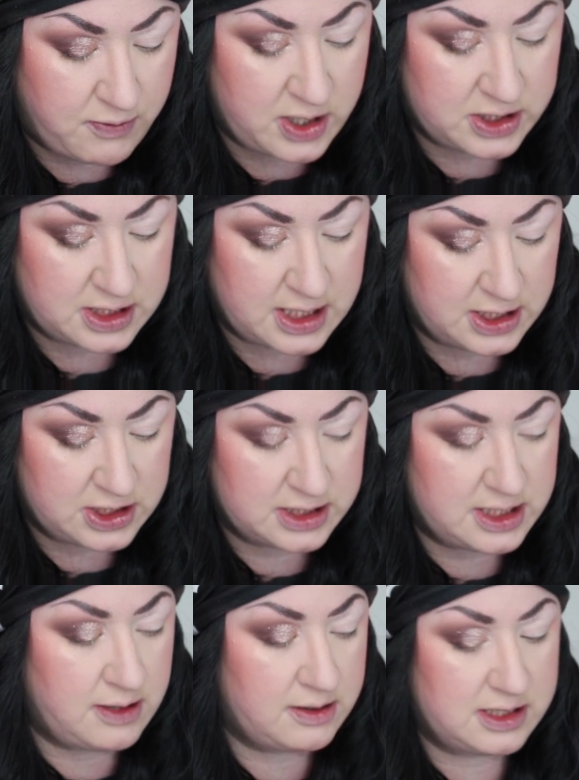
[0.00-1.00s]
brush that I
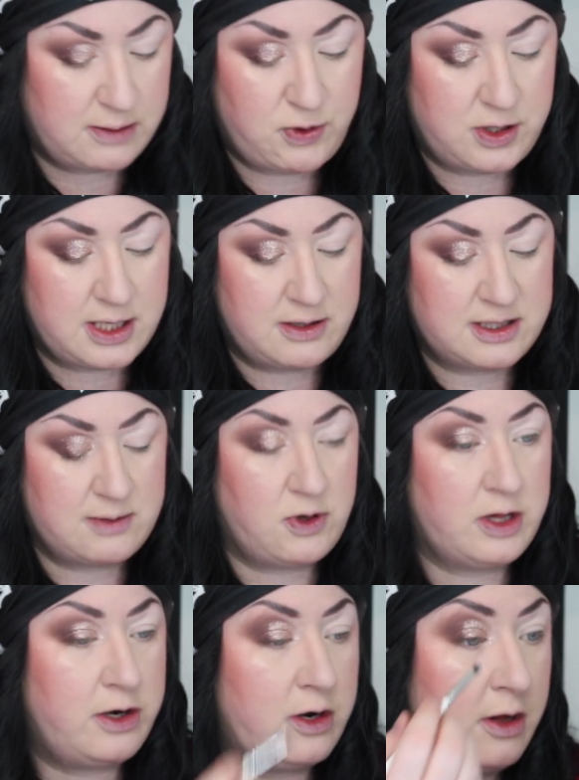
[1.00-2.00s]
just used to put down some
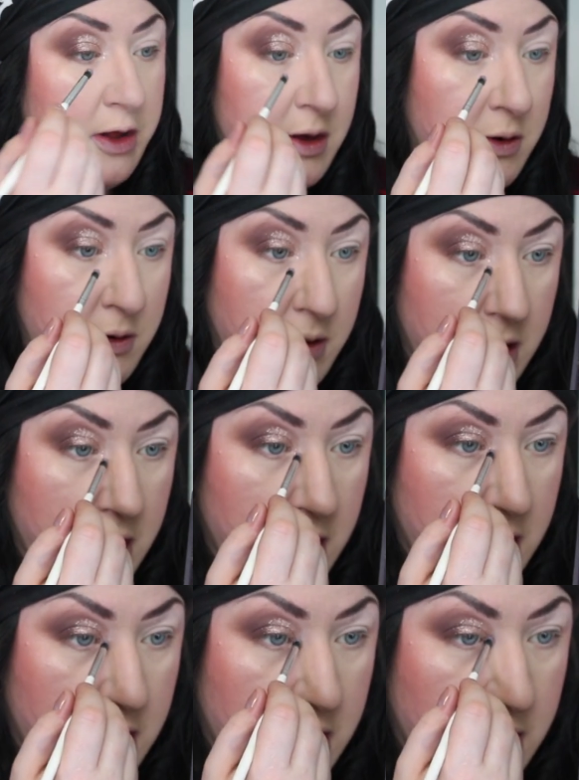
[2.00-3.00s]
glitter glue, and
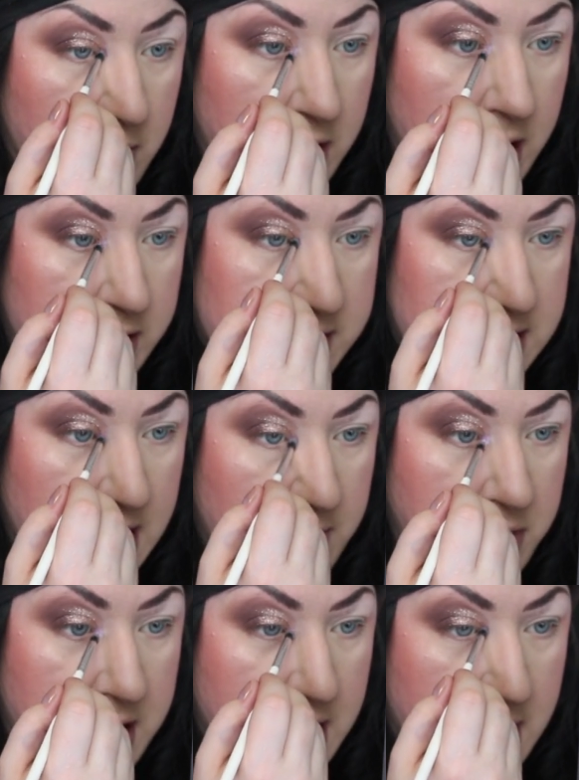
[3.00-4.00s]
we're going to
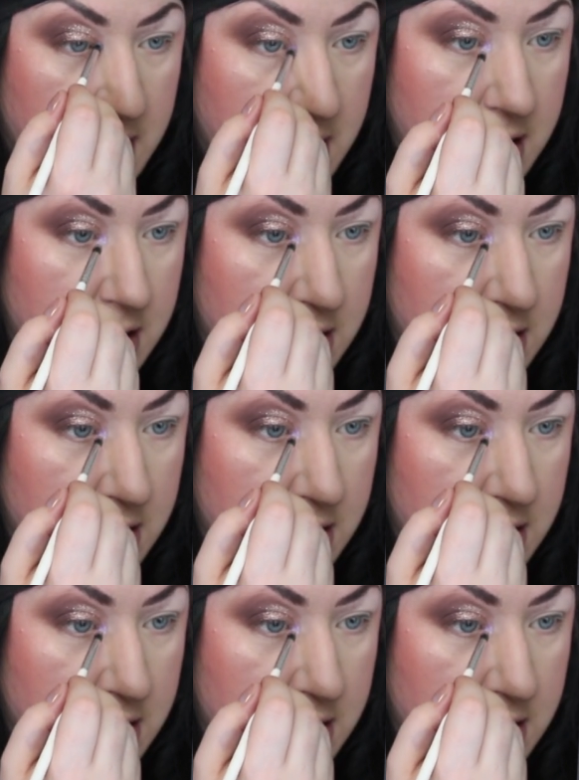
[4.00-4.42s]
stamp that